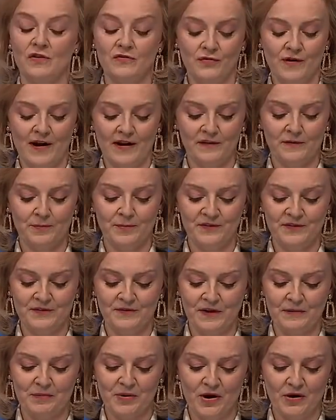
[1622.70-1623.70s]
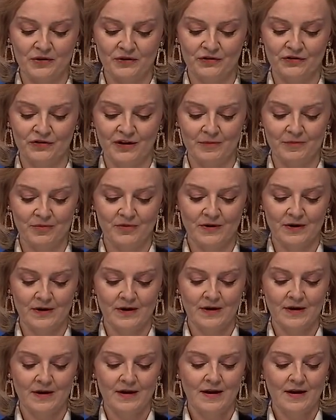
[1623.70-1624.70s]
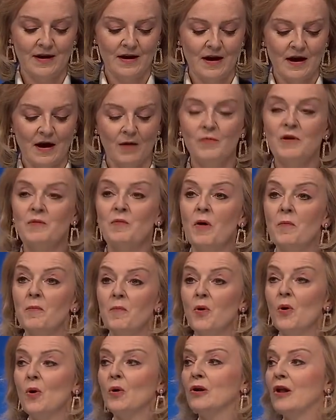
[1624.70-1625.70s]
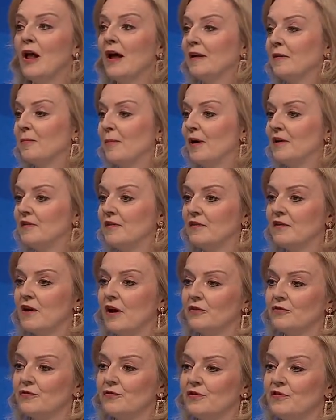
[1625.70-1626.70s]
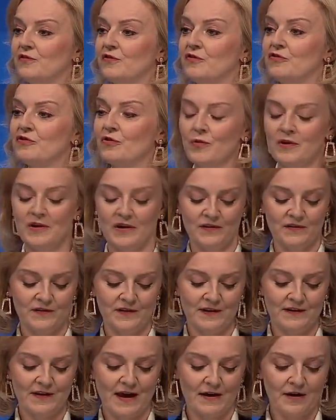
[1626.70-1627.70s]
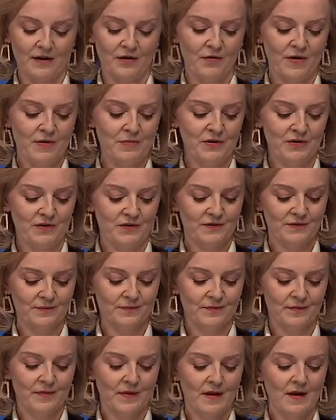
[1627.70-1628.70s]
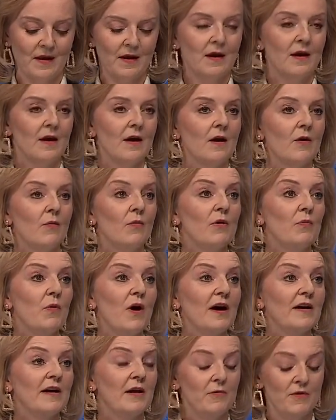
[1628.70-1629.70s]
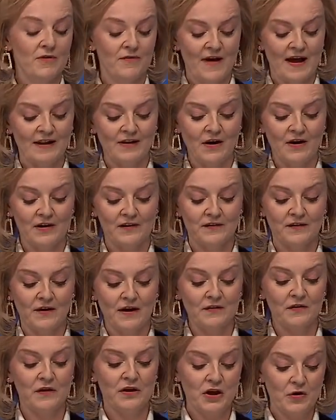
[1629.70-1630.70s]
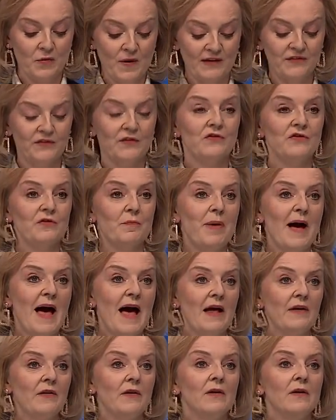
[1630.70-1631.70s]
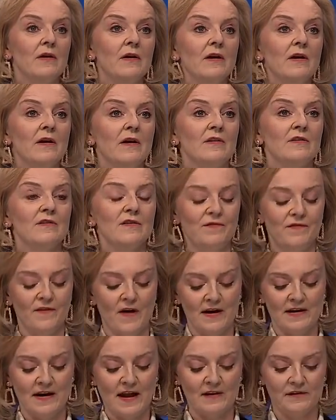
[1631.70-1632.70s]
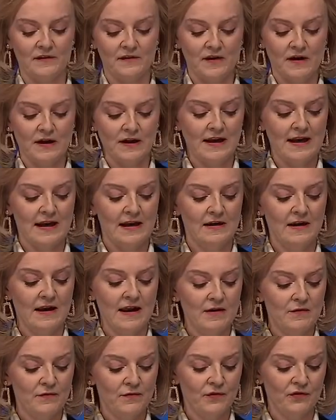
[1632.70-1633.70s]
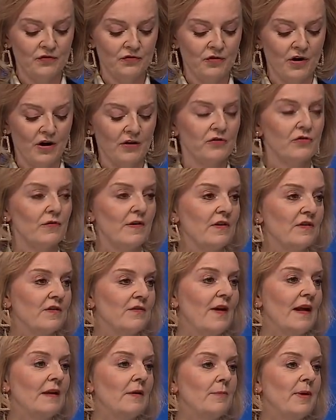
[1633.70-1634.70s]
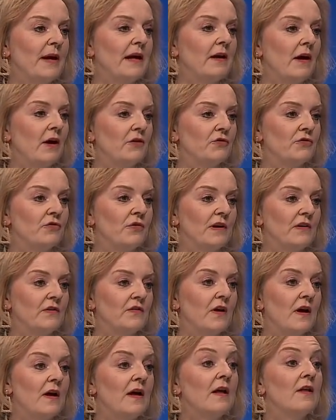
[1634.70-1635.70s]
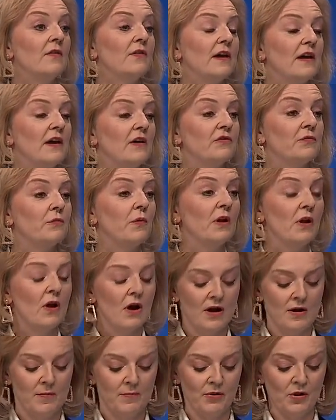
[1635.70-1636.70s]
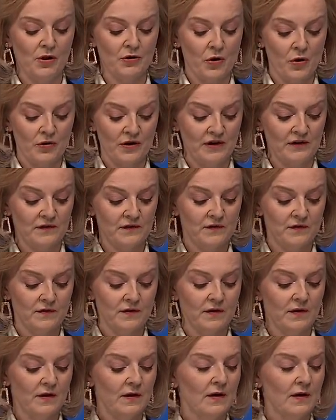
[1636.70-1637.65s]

the Trans-Pacific Partnership, and we want more like-minded countries to join us in that agreement. We're working with allies like the US and Japan to finance clean infrastructure in developing countries that is reliable and honest.